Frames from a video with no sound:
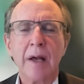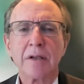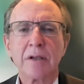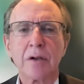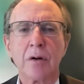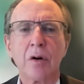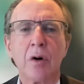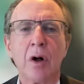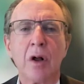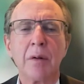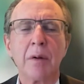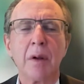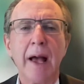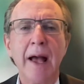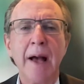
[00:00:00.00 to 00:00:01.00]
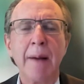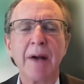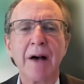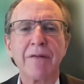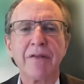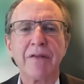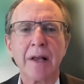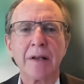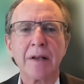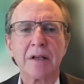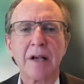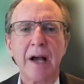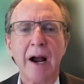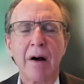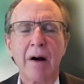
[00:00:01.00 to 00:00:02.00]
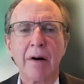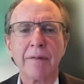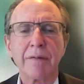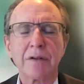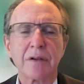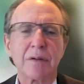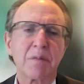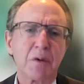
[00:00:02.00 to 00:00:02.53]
so-called MFN tariffs.